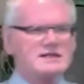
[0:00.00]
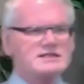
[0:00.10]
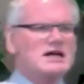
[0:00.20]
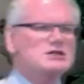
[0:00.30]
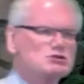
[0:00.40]
a
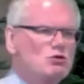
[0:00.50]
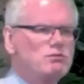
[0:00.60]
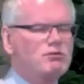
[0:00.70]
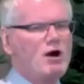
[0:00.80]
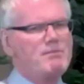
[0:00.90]

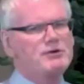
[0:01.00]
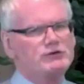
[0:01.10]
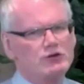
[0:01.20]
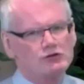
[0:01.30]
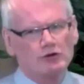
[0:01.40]
sexual
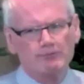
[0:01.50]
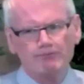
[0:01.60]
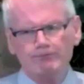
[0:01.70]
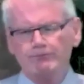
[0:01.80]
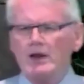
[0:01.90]
proposition.
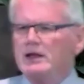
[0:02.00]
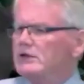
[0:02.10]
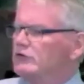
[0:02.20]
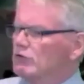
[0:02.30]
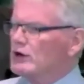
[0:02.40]
It's a